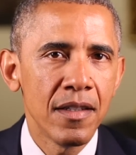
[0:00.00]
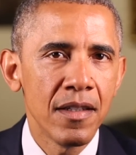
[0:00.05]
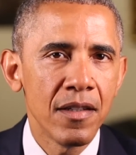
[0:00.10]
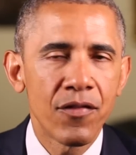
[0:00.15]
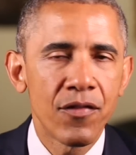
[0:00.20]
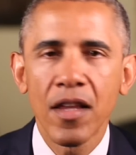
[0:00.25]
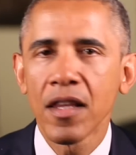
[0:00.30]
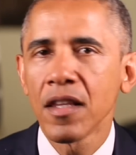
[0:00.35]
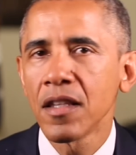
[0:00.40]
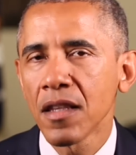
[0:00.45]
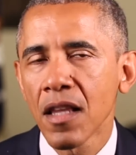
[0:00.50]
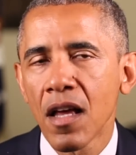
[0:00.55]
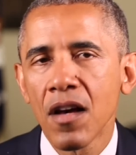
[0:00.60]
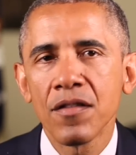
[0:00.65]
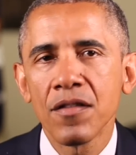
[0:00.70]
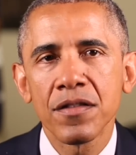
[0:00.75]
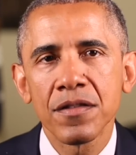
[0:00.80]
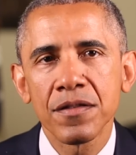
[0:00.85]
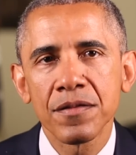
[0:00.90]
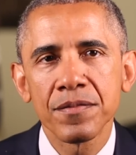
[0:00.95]
He fell in
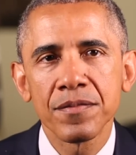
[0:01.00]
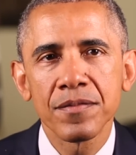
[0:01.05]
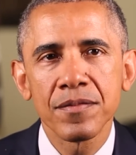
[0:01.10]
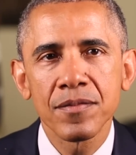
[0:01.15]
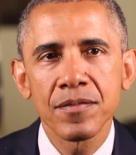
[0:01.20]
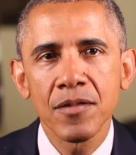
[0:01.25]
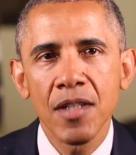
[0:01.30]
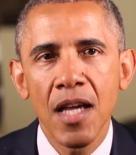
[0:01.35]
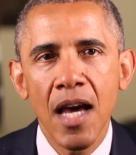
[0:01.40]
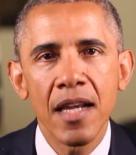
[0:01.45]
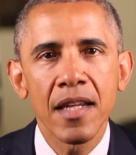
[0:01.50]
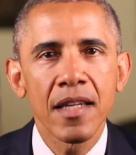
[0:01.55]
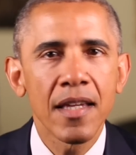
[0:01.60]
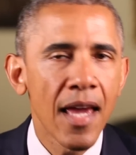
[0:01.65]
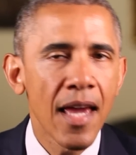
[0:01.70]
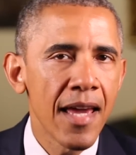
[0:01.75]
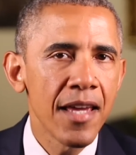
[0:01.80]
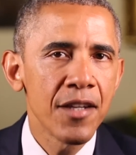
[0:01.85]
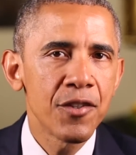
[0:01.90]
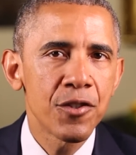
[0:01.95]
love, got
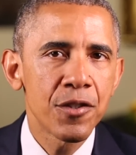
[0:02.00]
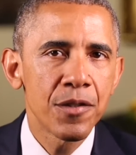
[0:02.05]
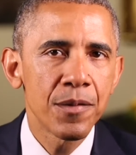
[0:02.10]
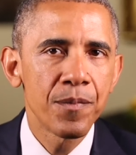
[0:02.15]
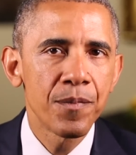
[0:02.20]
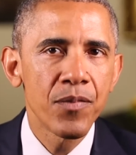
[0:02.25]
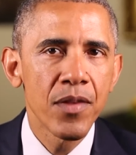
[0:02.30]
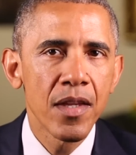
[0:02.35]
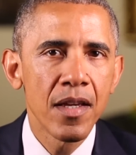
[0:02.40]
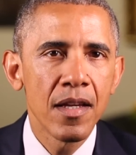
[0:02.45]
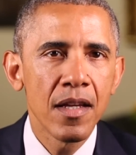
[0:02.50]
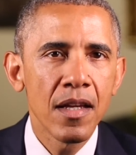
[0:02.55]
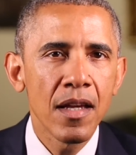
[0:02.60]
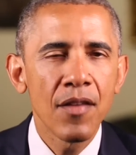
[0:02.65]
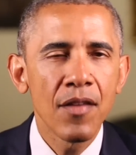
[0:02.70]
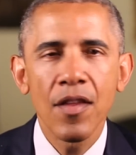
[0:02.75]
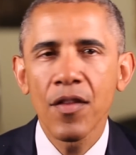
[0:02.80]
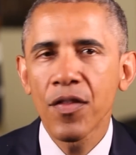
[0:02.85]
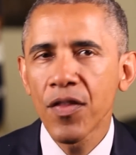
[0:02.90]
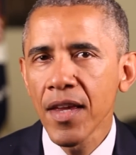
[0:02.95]
engaged,
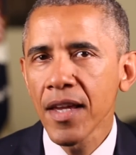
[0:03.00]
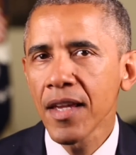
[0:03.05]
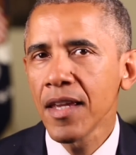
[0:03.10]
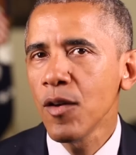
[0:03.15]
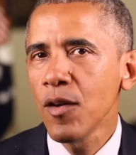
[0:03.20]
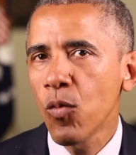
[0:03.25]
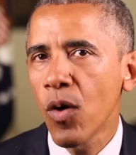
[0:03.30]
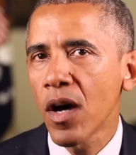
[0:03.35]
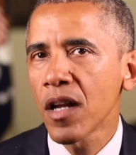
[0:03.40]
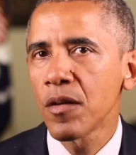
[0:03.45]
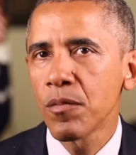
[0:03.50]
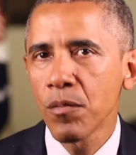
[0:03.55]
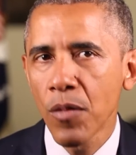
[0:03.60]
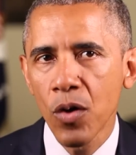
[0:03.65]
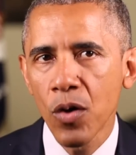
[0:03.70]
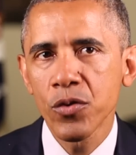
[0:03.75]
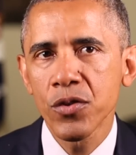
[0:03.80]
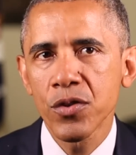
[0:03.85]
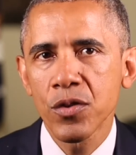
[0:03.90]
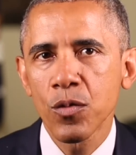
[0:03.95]
and the thing he wanted
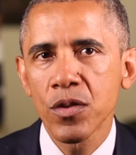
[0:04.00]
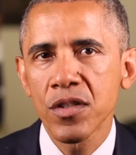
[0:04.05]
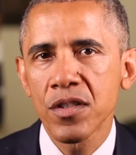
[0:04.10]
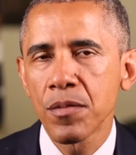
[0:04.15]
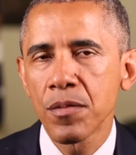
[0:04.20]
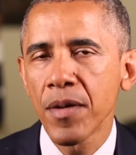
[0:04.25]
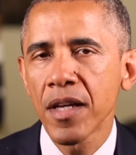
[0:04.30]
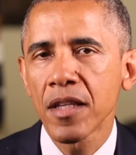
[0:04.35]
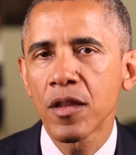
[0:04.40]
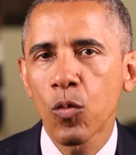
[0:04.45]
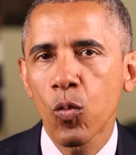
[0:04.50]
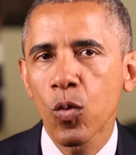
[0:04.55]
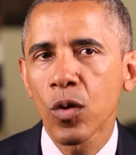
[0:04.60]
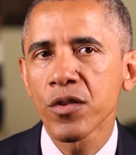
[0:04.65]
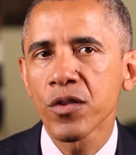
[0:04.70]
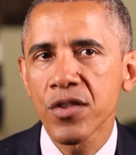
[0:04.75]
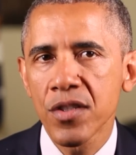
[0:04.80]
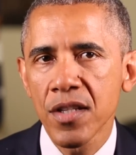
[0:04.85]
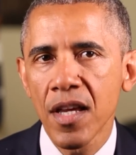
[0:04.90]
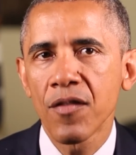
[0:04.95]
most was to make the
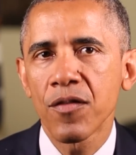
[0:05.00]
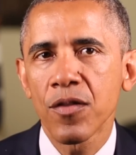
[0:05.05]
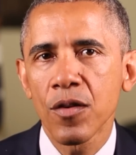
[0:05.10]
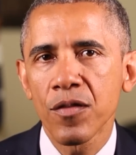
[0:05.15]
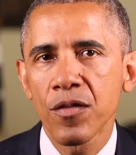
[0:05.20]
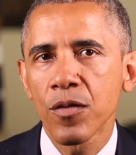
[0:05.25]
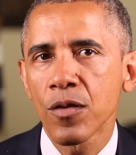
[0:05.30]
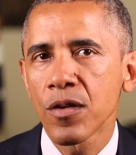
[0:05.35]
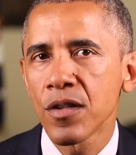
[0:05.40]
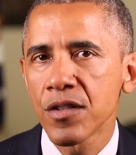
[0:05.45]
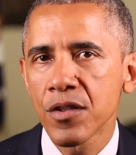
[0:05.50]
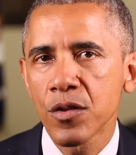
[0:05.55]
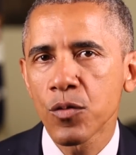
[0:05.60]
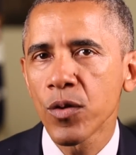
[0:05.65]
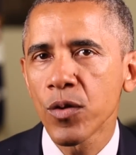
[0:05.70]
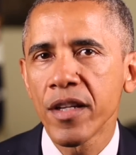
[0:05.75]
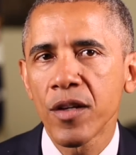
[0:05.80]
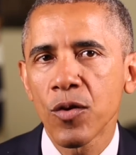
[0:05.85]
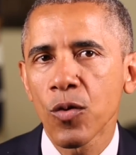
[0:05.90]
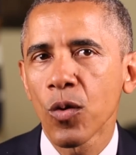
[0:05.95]
world safer for his
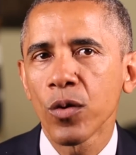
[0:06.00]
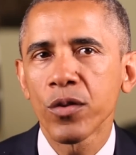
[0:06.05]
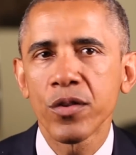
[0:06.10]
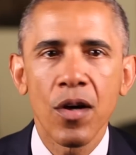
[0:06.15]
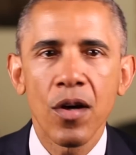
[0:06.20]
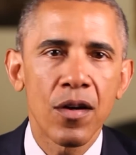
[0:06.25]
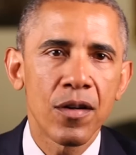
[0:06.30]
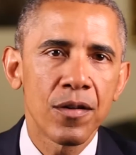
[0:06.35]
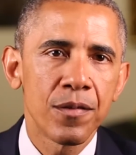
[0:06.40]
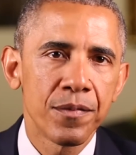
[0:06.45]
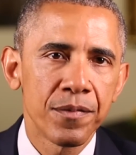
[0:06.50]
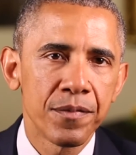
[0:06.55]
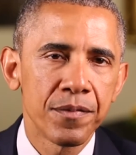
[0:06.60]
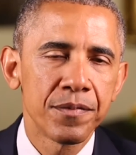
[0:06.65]
three year old daughter.